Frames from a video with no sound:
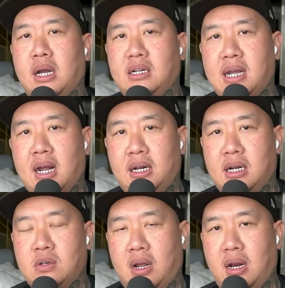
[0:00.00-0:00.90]
Exactly.
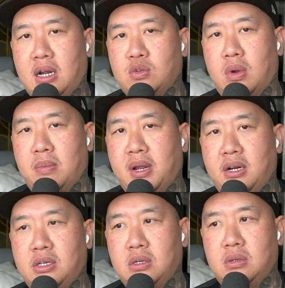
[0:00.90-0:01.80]
That's what I'm
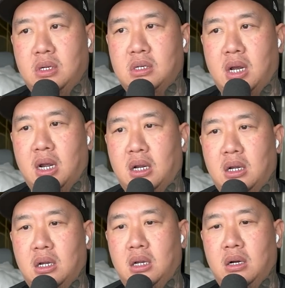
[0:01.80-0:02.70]
getting to. It's like,
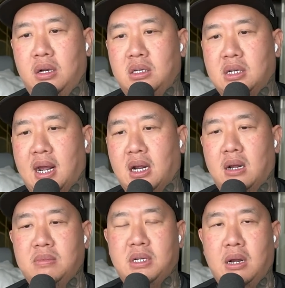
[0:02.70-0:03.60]
you know, it just got to
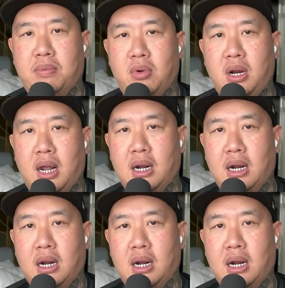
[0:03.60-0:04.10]
come to that point.